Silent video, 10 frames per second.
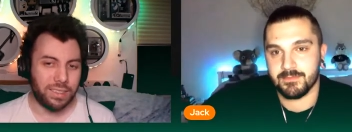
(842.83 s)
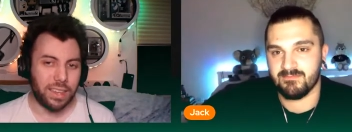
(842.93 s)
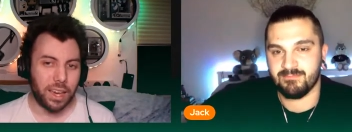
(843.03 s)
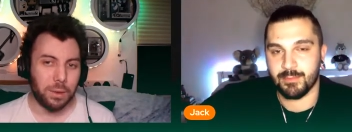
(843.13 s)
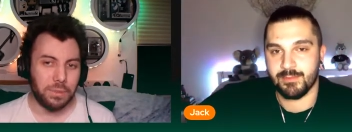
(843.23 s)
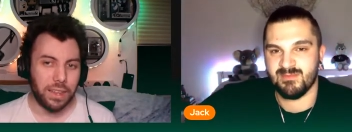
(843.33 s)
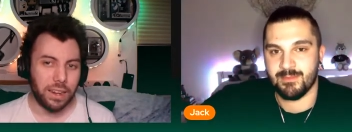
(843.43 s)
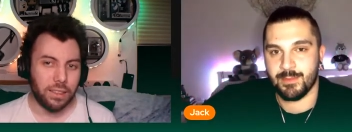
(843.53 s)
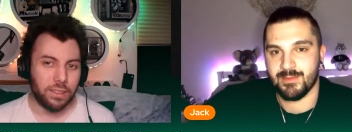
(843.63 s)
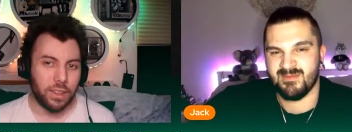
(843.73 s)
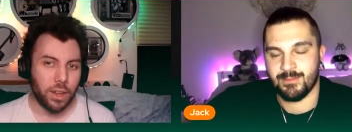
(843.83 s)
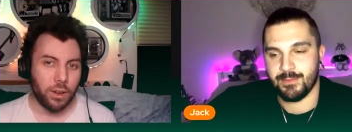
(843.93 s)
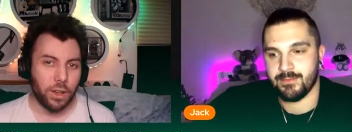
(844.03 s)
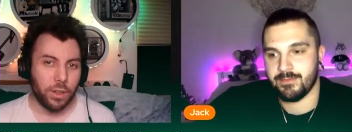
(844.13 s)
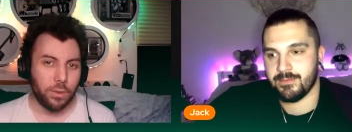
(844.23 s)
Speaker 1: comes in: is
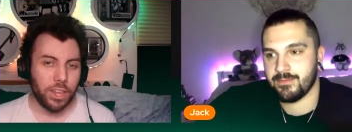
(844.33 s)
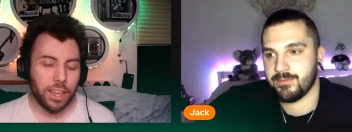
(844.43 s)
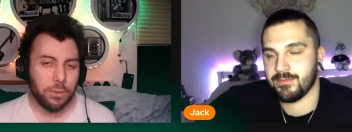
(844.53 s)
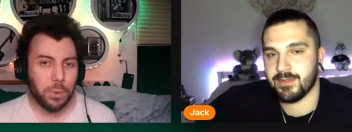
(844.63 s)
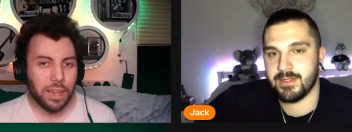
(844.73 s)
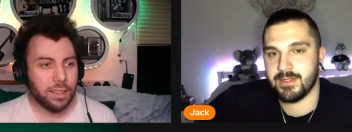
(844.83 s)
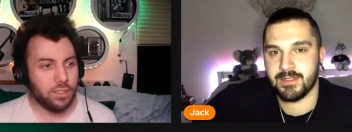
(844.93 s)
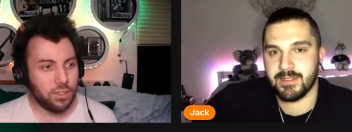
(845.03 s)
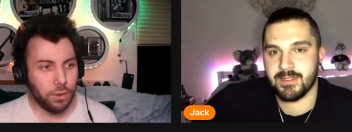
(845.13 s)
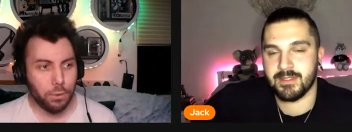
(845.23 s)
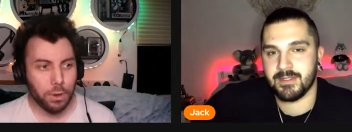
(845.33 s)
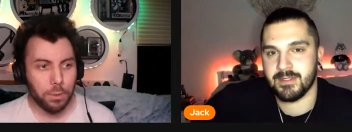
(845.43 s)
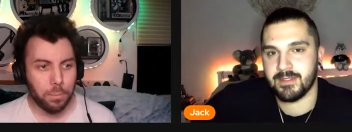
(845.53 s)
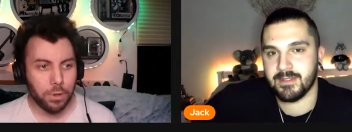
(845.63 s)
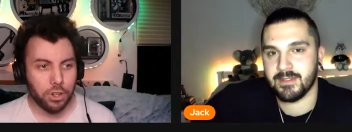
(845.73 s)
yes, we can do it, but
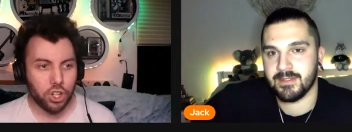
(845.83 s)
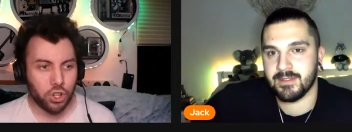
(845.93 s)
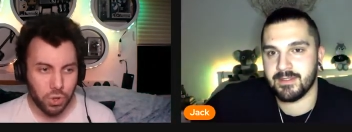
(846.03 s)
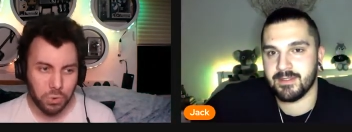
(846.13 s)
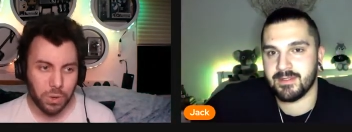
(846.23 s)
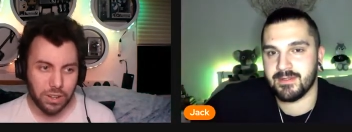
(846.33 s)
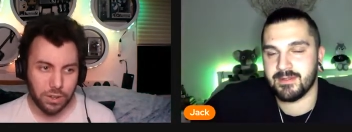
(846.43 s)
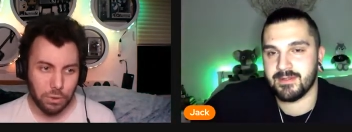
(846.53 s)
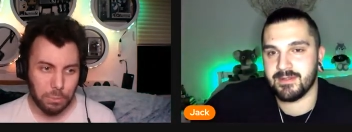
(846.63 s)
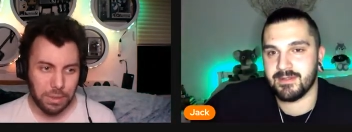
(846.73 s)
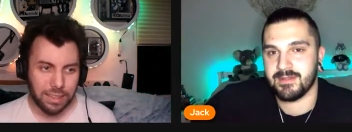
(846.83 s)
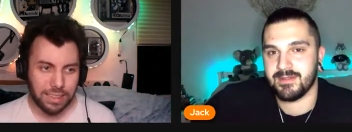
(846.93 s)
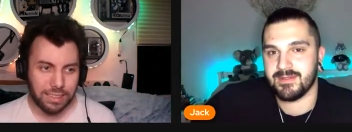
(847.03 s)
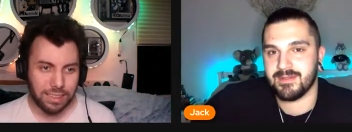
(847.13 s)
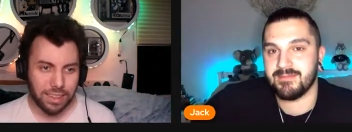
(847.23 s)
should we do it? Because it's
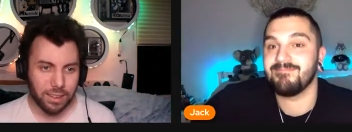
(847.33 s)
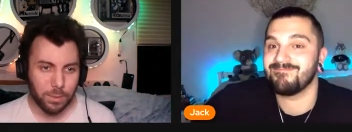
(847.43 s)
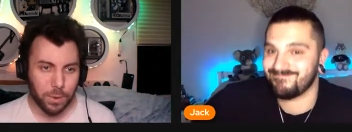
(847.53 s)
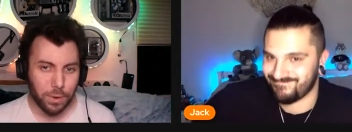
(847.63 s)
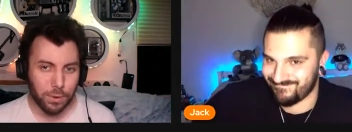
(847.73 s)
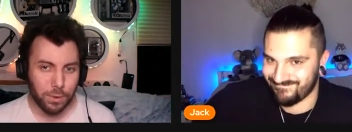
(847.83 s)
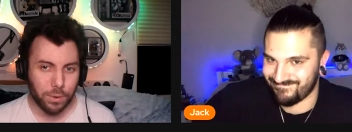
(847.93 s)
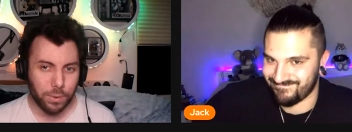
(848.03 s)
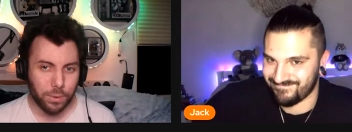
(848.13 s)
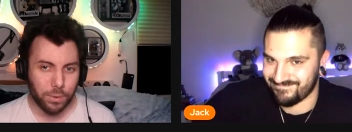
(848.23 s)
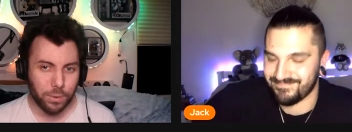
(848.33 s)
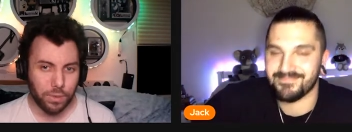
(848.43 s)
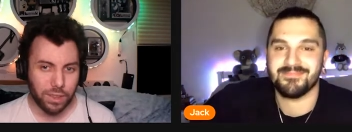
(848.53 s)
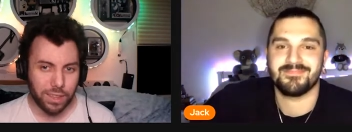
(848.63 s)
like, well, like